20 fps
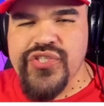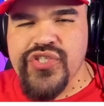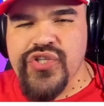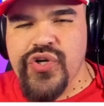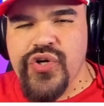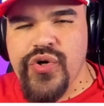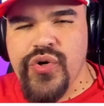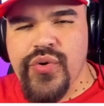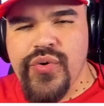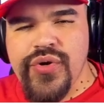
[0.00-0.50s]

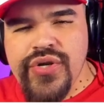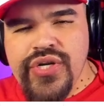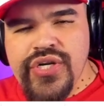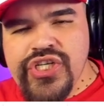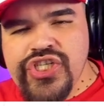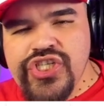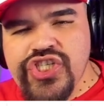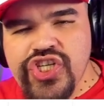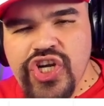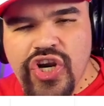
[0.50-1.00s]
So
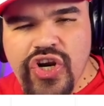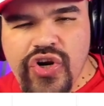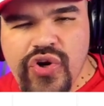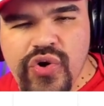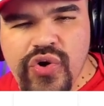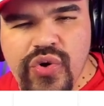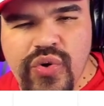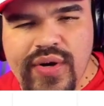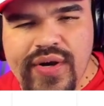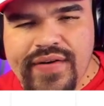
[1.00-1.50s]

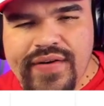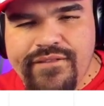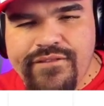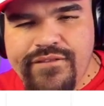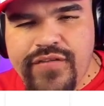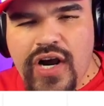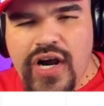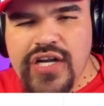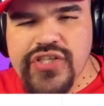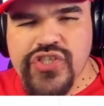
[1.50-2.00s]
Jungle and
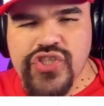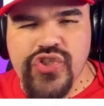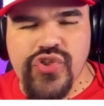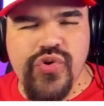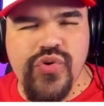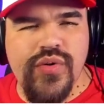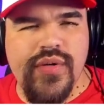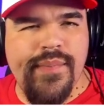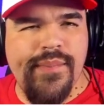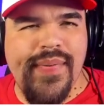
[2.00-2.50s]

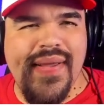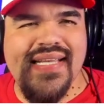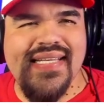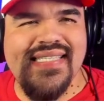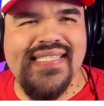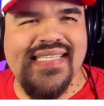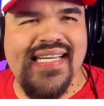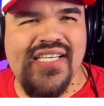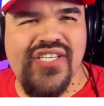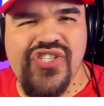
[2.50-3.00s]
Fossil and
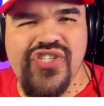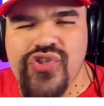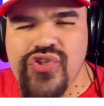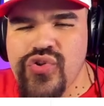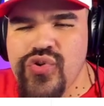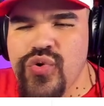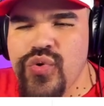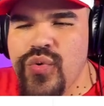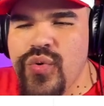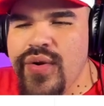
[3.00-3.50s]
Base Set
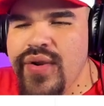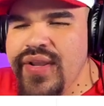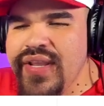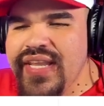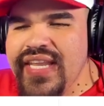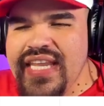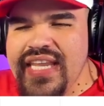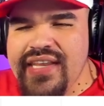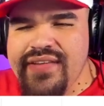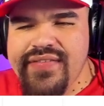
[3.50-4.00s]
2,
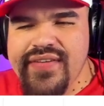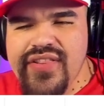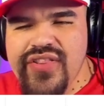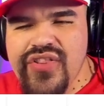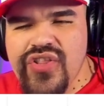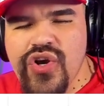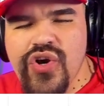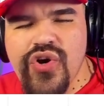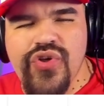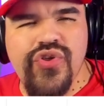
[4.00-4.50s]

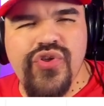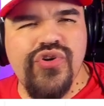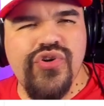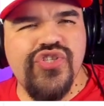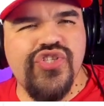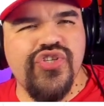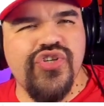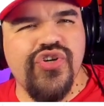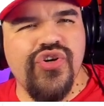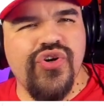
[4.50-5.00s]
even though
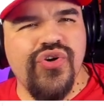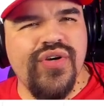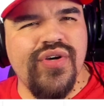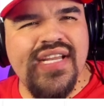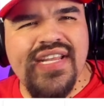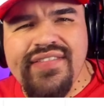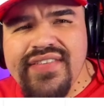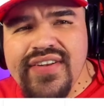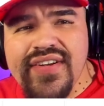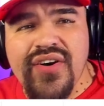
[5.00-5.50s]
those are
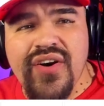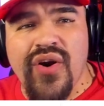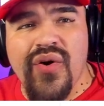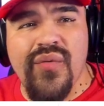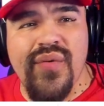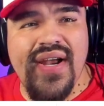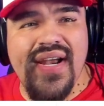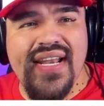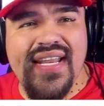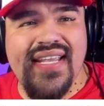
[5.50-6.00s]
even
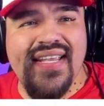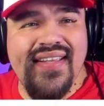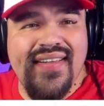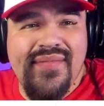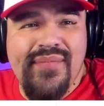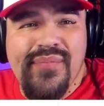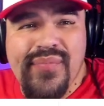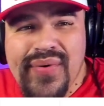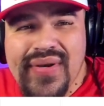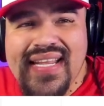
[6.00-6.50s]

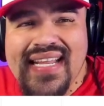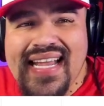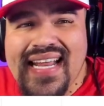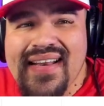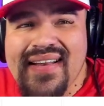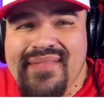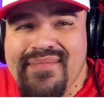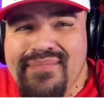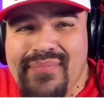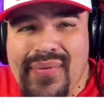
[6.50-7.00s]
already pretty
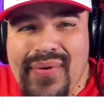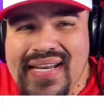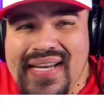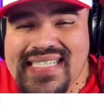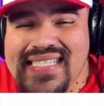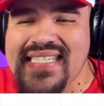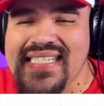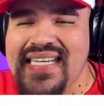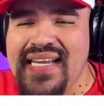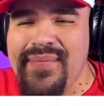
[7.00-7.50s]
kind of
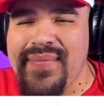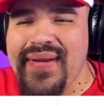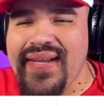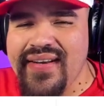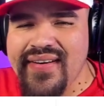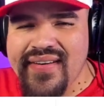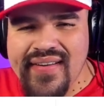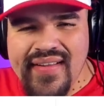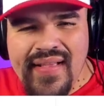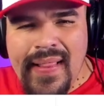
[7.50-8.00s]
pricey. I
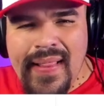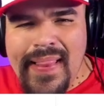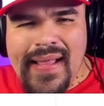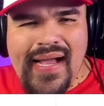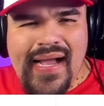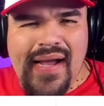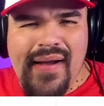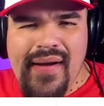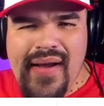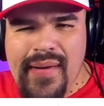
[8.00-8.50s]
mean,
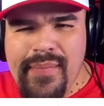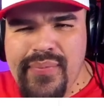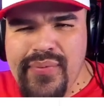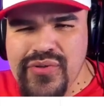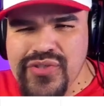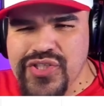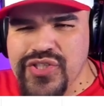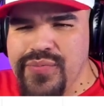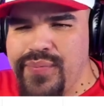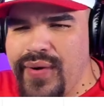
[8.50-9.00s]
a
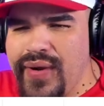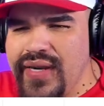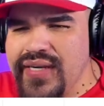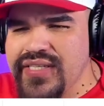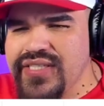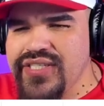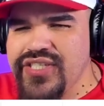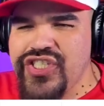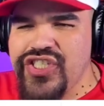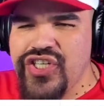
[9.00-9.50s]
booster
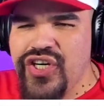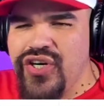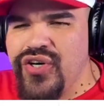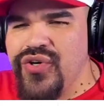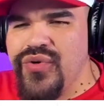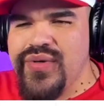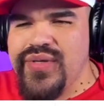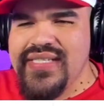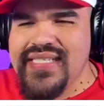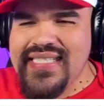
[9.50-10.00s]
box of
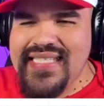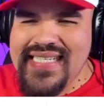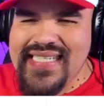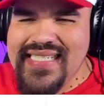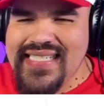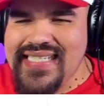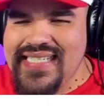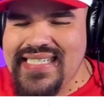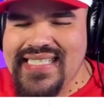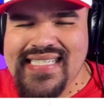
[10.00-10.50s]
Jungle is
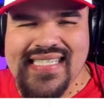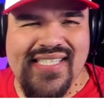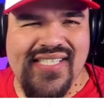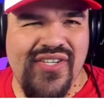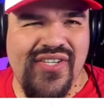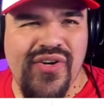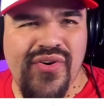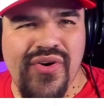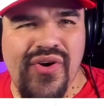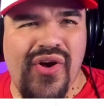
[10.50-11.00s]

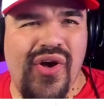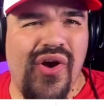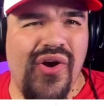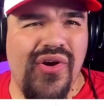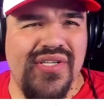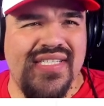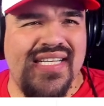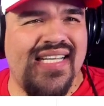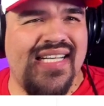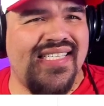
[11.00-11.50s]

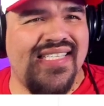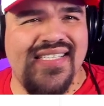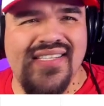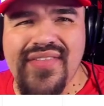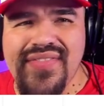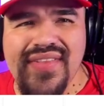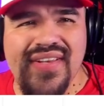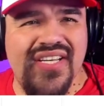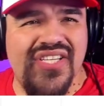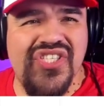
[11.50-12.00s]
$6,600. That's
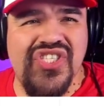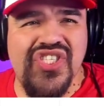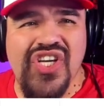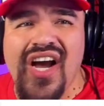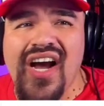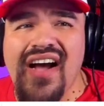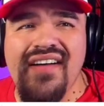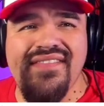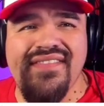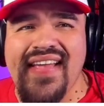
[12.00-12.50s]
nothing to
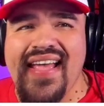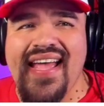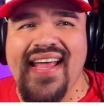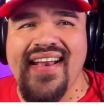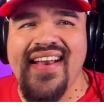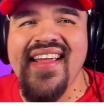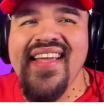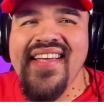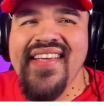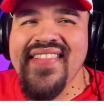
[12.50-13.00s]
scoff
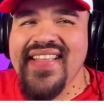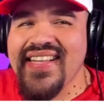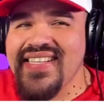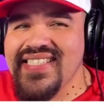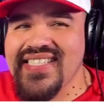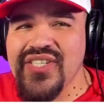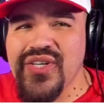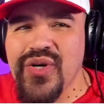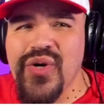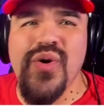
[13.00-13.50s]
at. That's
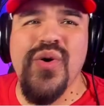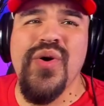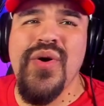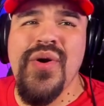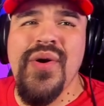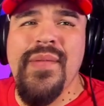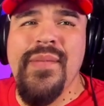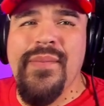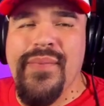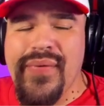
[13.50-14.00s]
still
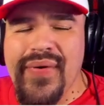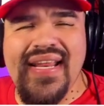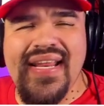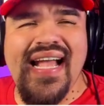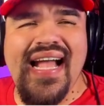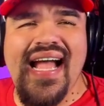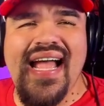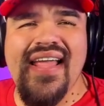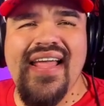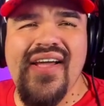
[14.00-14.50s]
pretty
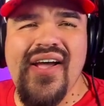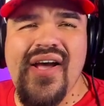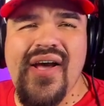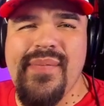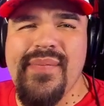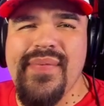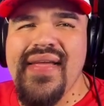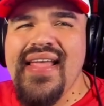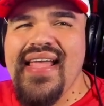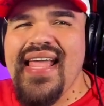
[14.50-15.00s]
high
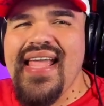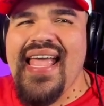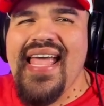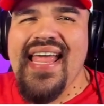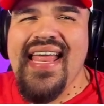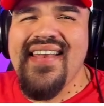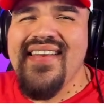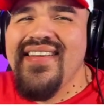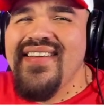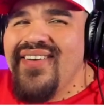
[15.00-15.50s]
up.
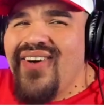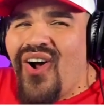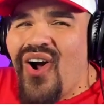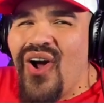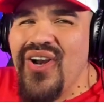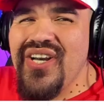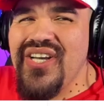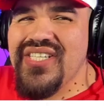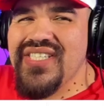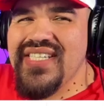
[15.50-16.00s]
And
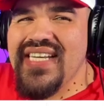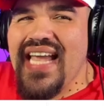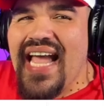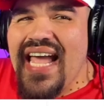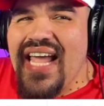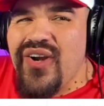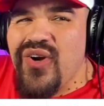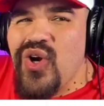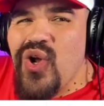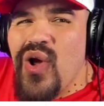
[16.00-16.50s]
honestly,
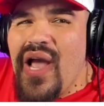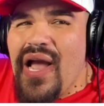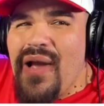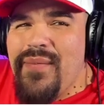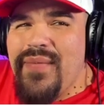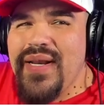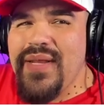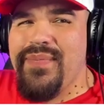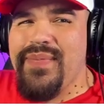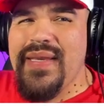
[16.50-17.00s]
I don't know how
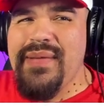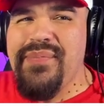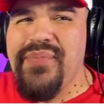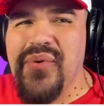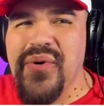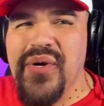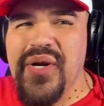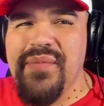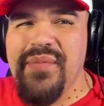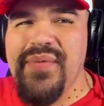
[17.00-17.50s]
many
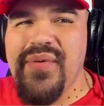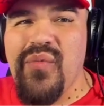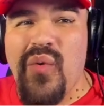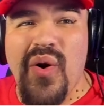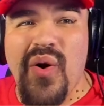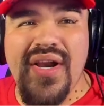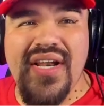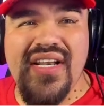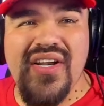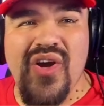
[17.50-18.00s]
people are going to be
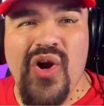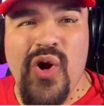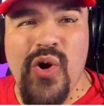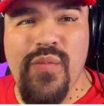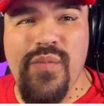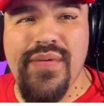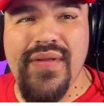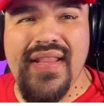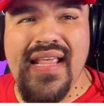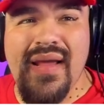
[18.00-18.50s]
wanting to
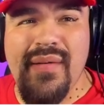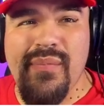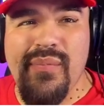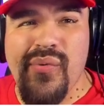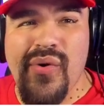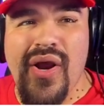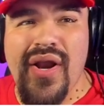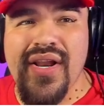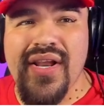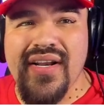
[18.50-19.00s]
open that
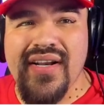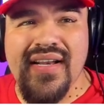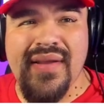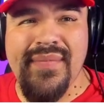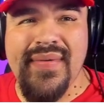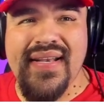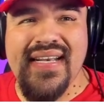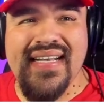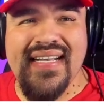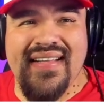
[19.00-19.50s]
product. I
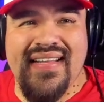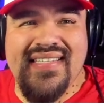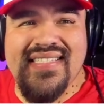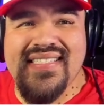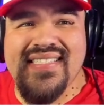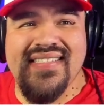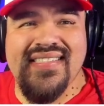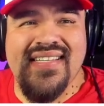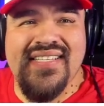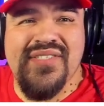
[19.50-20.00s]
mean,
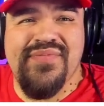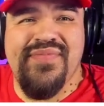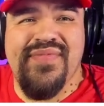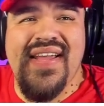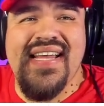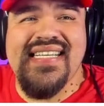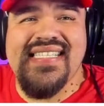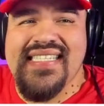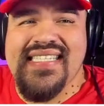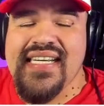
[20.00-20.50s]
let's
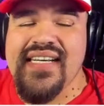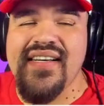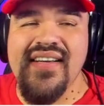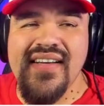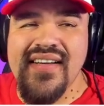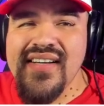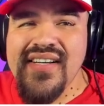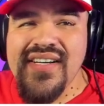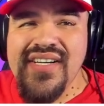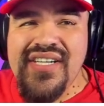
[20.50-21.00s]
face it.
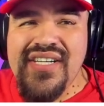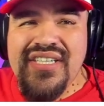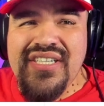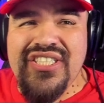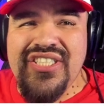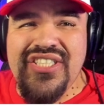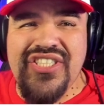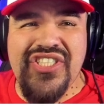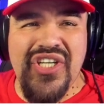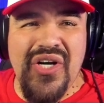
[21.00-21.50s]

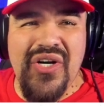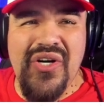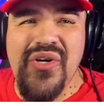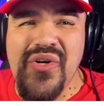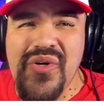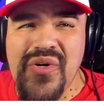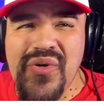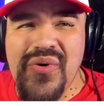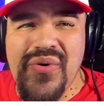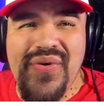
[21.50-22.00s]

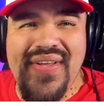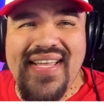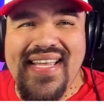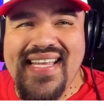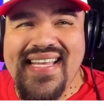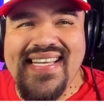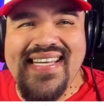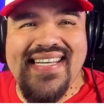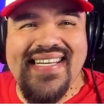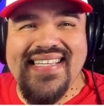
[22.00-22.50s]
Jungle
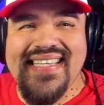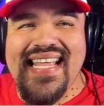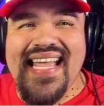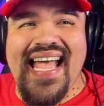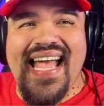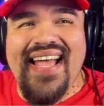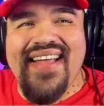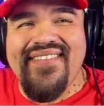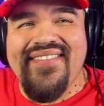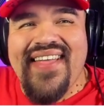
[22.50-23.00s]
ain't
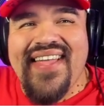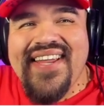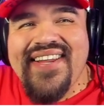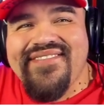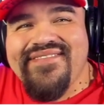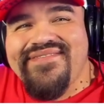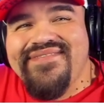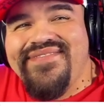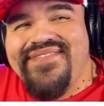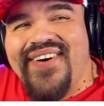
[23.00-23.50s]
that
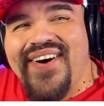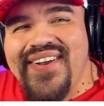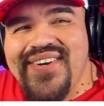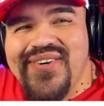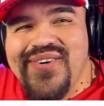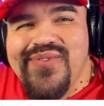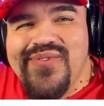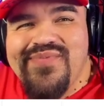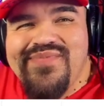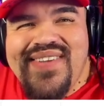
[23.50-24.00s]
like
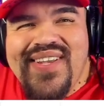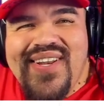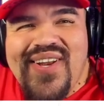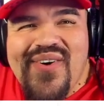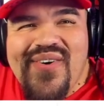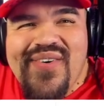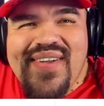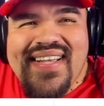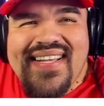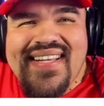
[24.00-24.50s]
fun to, you
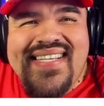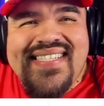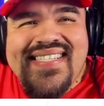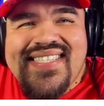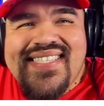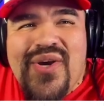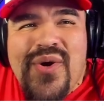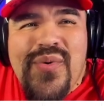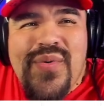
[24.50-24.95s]
know, it's